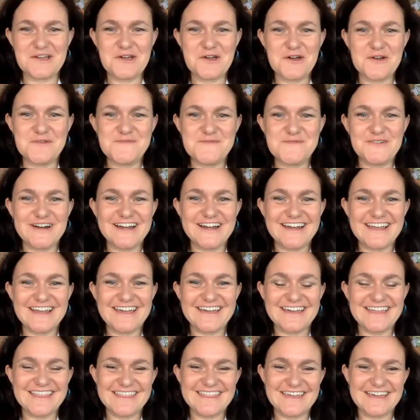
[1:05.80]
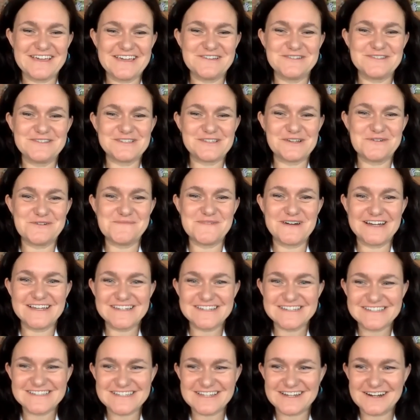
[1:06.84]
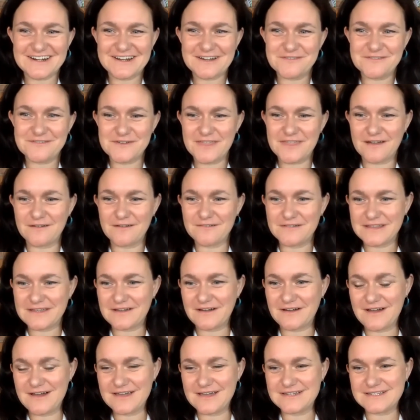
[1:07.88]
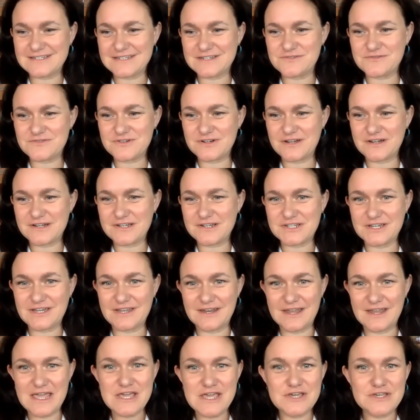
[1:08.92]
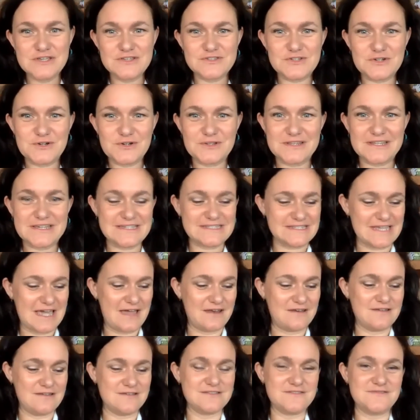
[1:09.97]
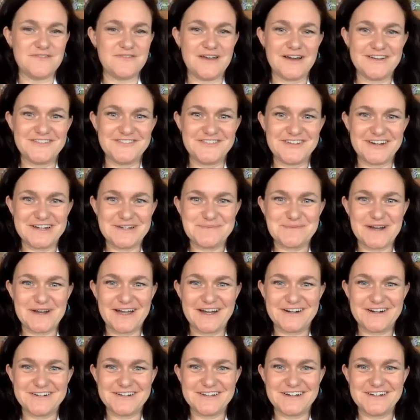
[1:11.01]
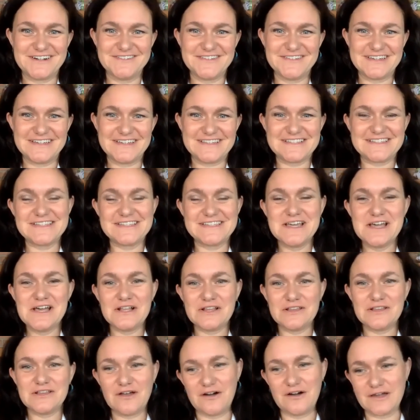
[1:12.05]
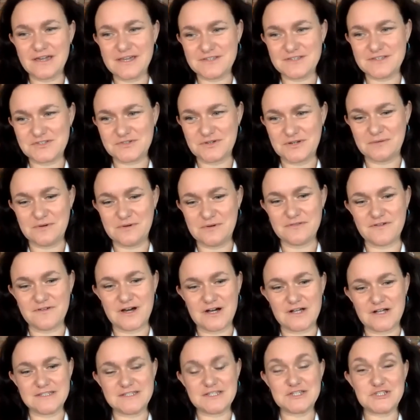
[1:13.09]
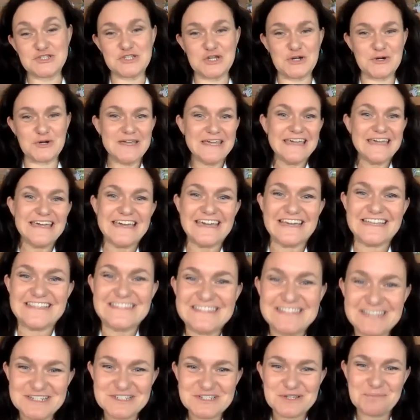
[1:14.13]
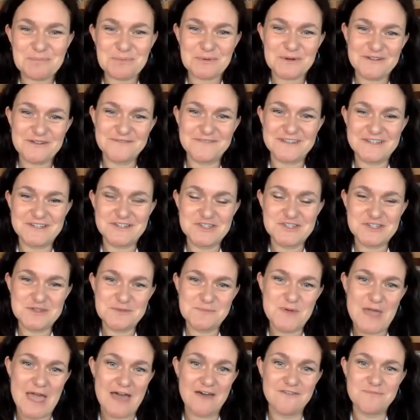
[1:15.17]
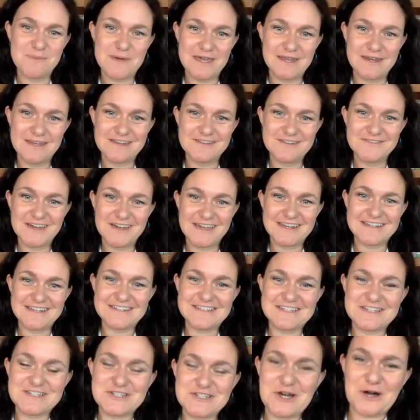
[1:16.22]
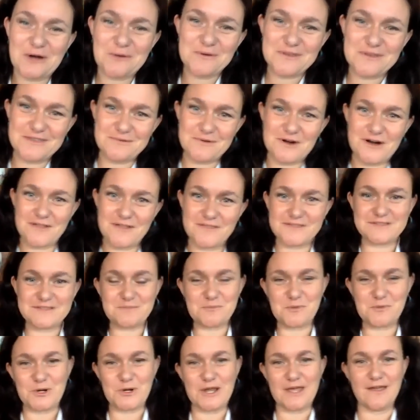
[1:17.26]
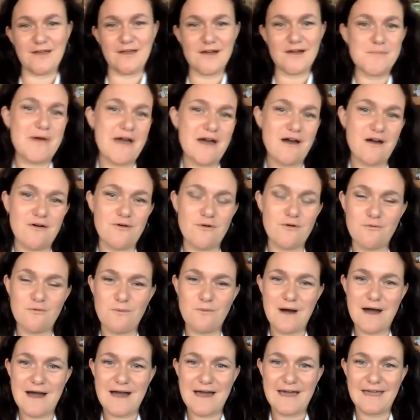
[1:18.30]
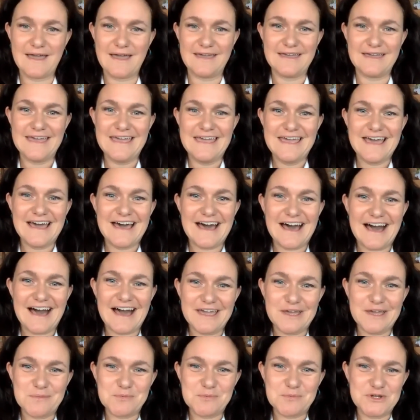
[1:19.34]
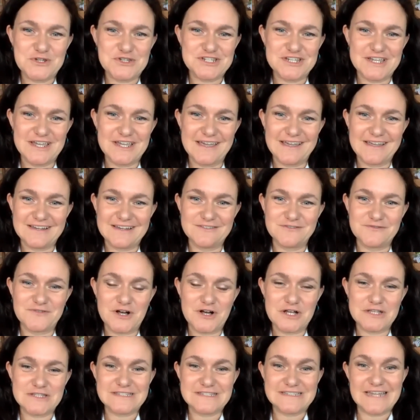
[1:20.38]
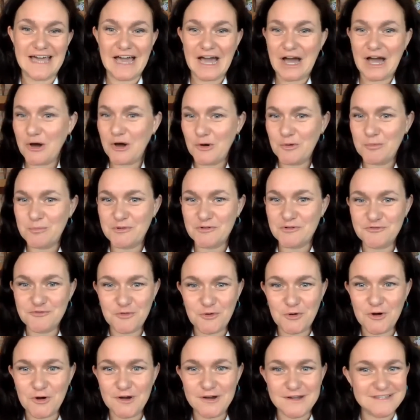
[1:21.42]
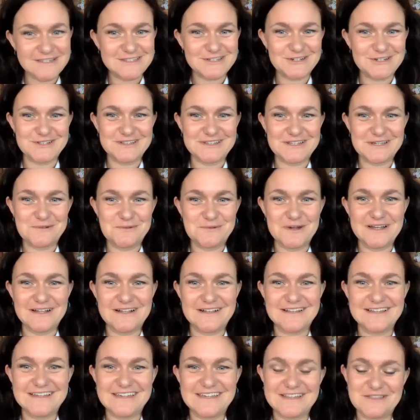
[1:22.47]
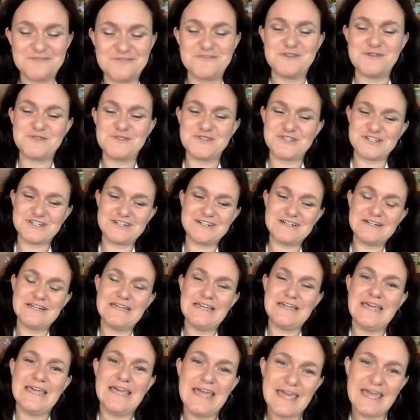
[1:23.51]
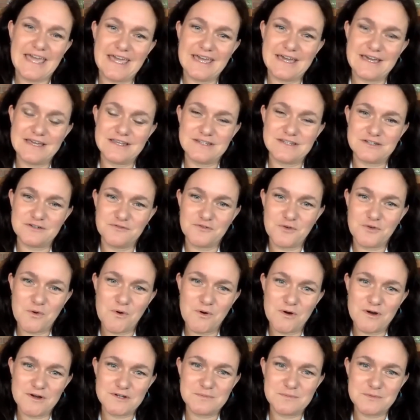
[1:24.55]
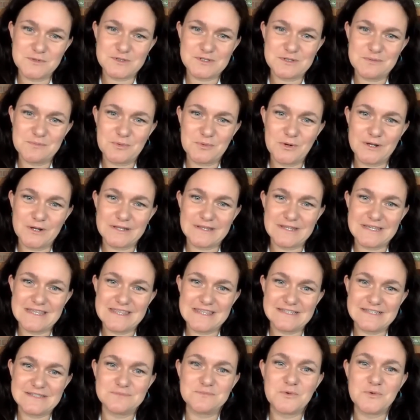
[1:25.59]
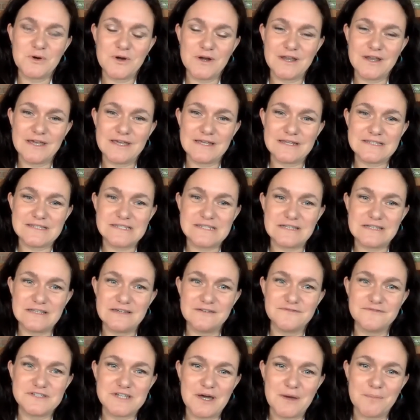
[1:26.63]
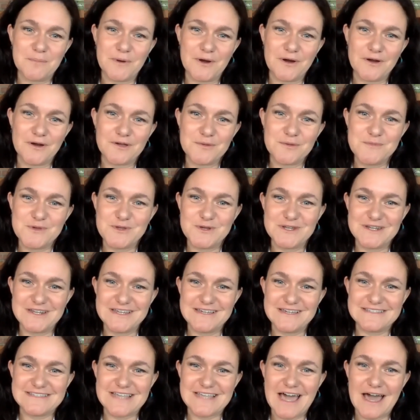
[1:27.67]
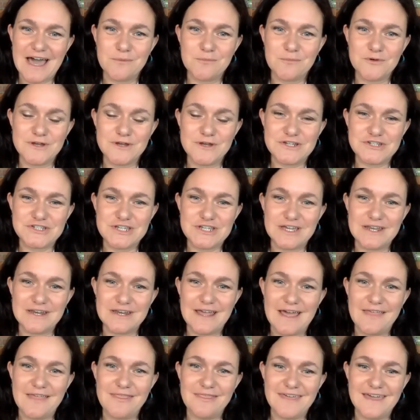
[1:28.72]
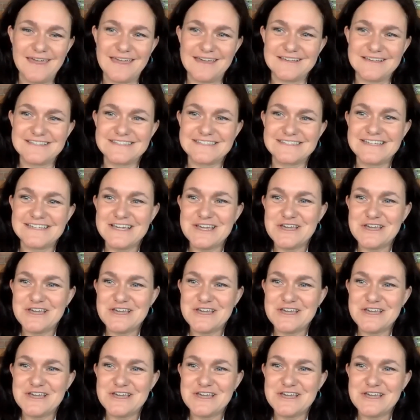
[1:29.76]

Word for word: Good morning, and thank you so much, Sara, for that really kind introduction. Certainly, Skadden is very, very proud of its long history with Vols. So it's such a privilege to be, have been invited to talk with you all this morning about why I appreciate Vols now, before, and certainly will in the future. And of course, most importantly, this morning to lift up our community's admiration and thanks